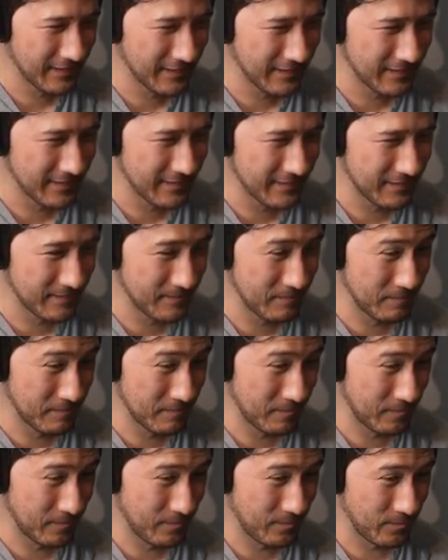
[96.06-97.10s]

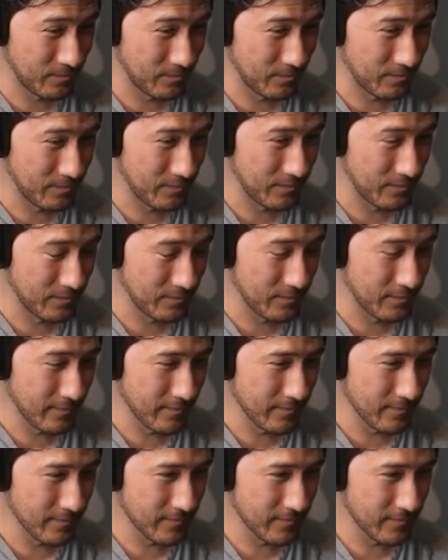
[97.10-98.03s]
Nothing is said.